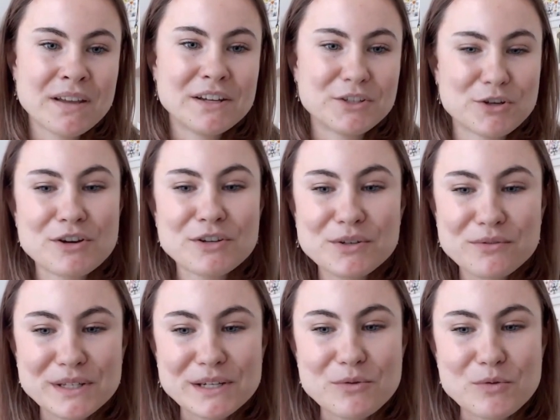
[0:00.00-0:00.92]
Drawings are
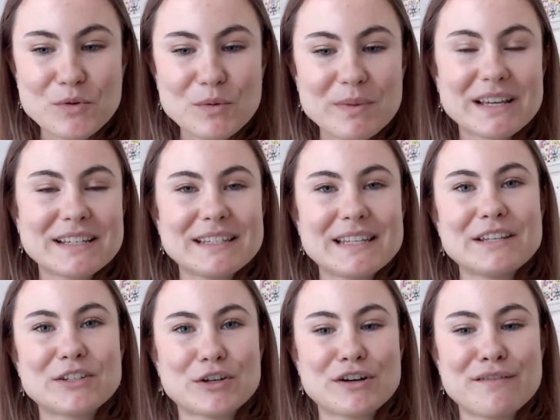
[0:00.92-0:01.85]
really cool because they
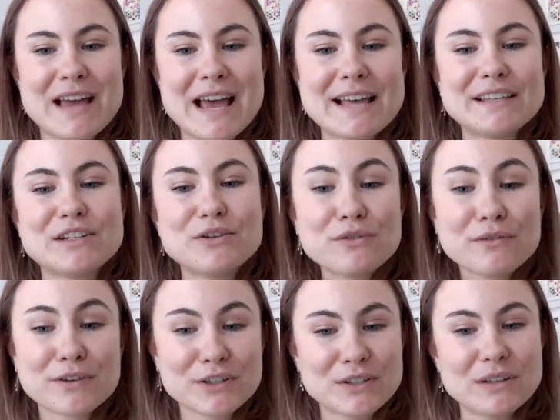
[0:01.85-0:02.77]
serve as a
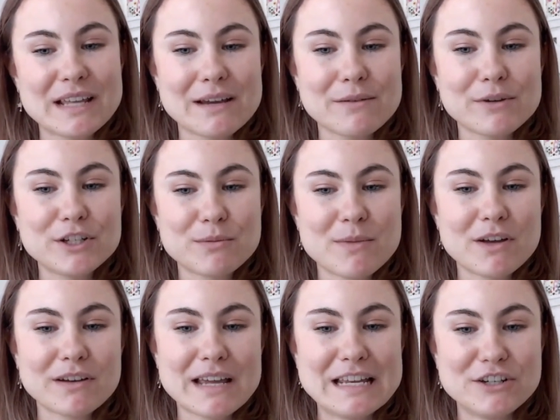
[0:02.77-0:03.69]
universal language
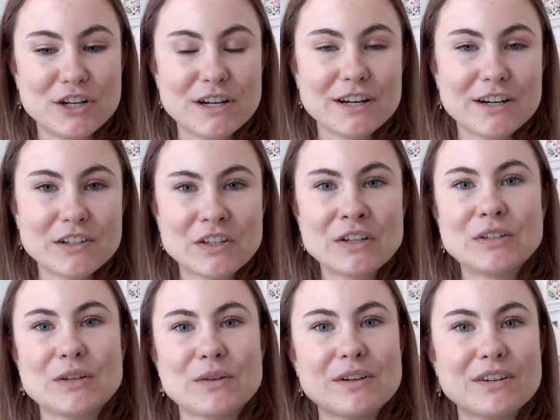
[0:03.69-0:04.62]
among engineers.
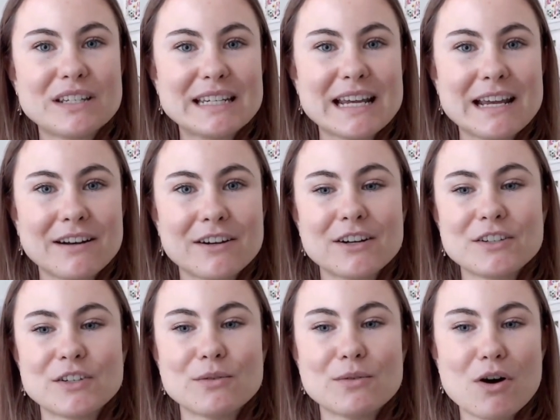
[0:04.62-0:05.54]
So they're standards,
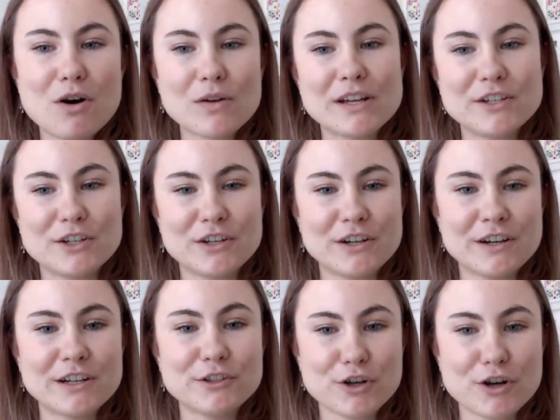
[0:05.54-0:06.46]
so all
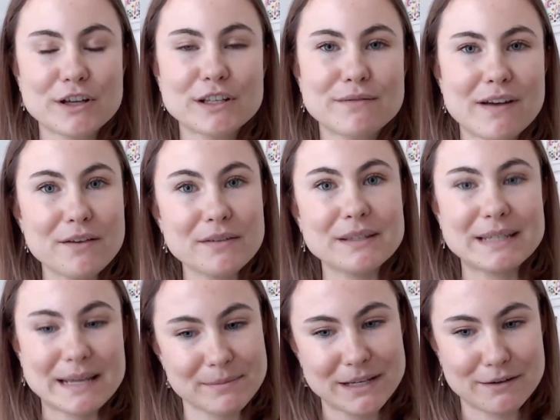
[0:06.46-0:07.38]
engineering drawings follow the
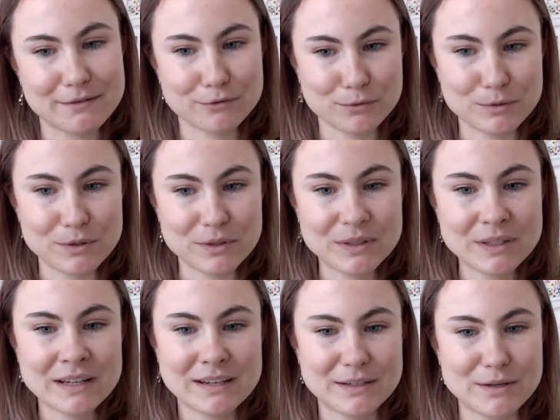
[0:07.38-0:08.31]
same set of rules.
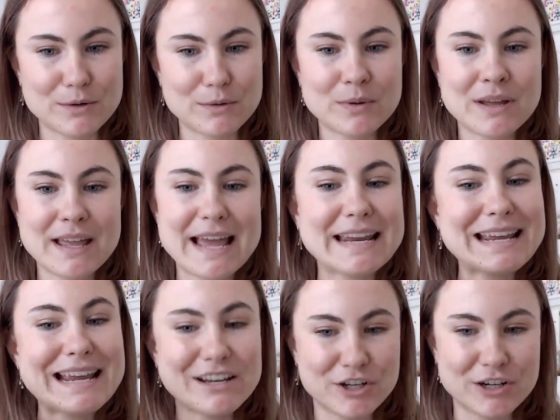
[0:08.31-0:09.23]
So any
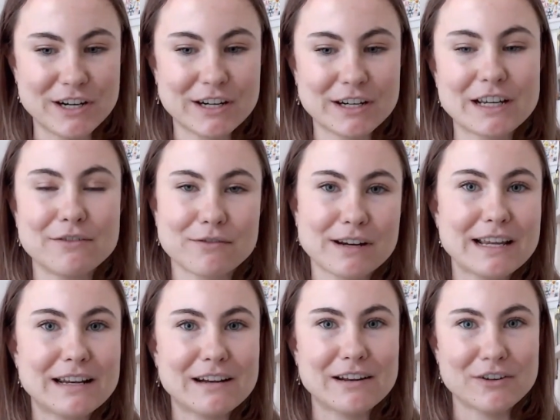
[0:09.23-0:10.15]
engineer can
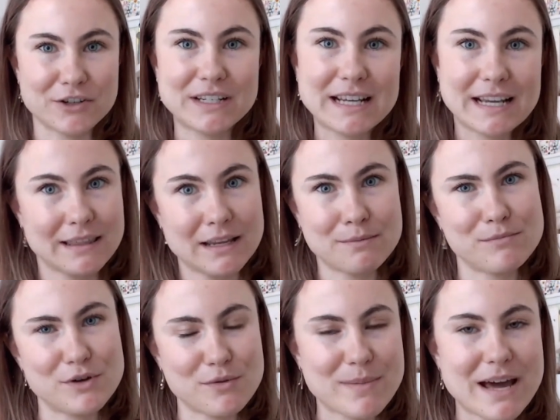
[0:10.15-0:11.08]
read and understand them,
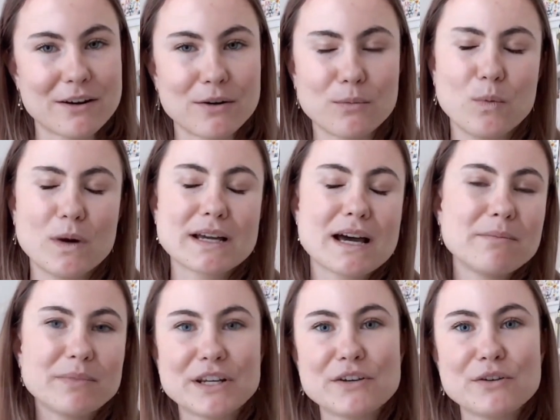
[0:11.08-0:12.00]
no matter what
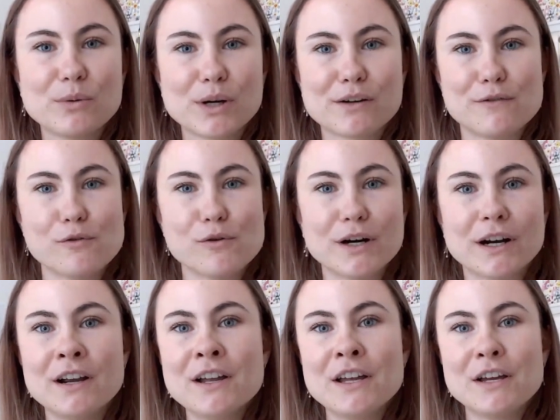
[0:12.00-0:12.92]
company you work for
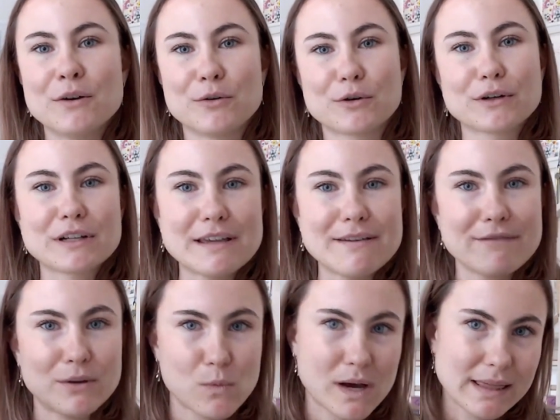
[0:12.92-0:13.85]
or
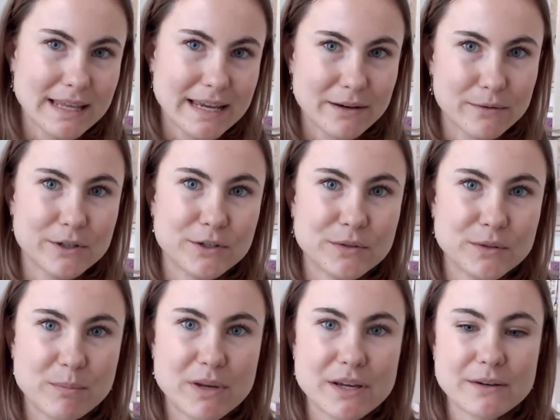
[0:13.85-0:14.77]
even what language you
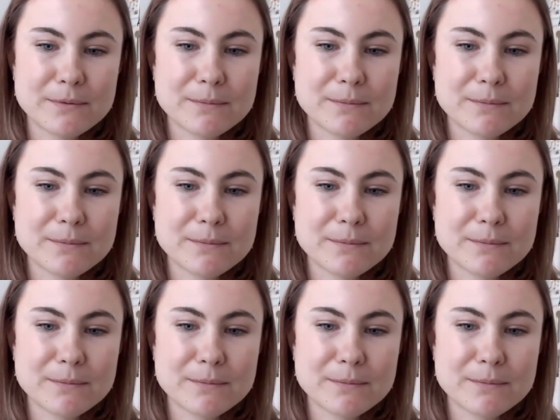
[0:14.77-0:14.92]
speak.